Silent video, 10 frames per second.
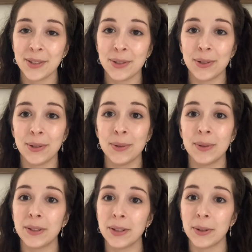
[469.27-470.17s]

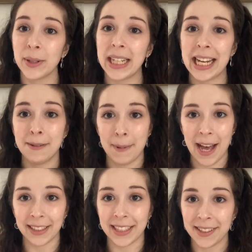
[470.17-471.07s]
to create
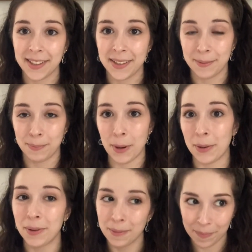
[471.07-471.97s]
balance
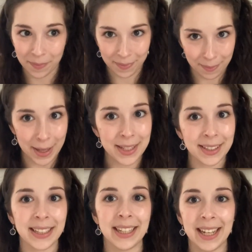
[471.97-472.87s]
both
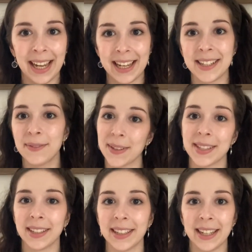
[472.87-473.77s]
mentally and
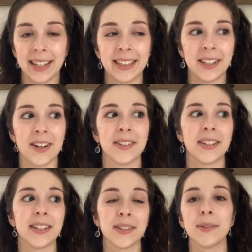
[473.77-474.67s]
physically in the
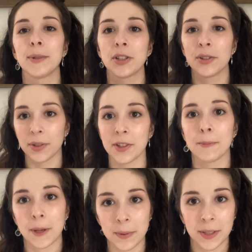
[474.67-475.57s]
asanas, which those are the
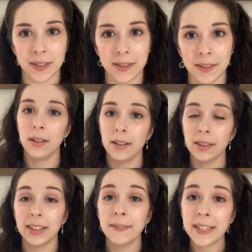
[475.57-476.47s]
poses.
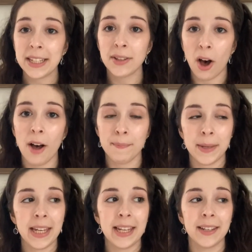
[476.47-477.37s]
Lifting taught
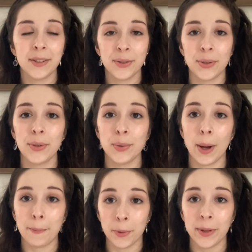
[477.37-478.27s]
me to
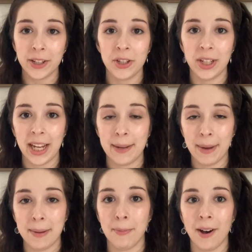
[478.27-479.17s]
appreciate
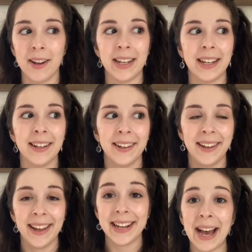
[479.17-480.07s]
my body
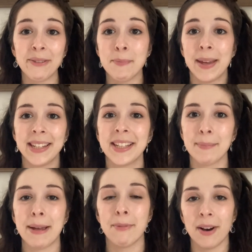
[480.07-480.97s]
and amazing
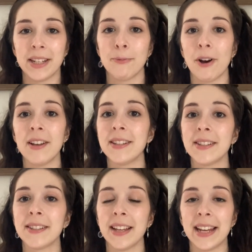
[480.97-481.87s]
my body
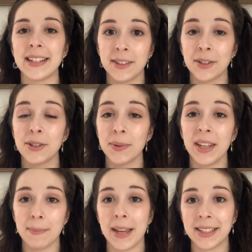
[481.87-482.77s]
was and to do the
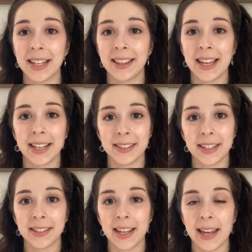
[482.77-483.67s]
amazing things that
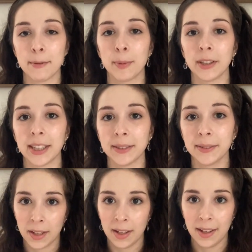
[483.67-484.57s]
it's capable of.
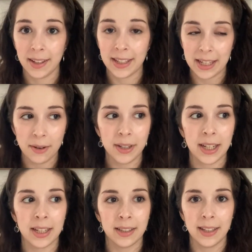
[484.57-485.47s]

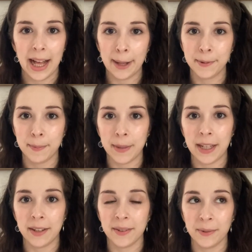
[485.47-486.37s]
Yoga helped
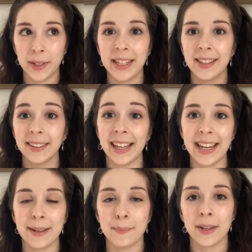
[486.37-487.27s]
me
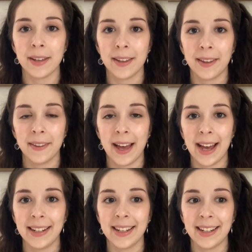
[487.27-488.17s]
reclaim
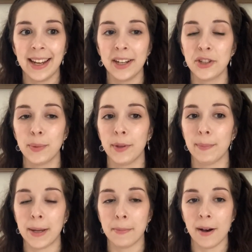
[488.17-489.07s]
that connection with
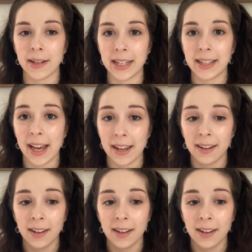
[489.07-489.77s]
my body, that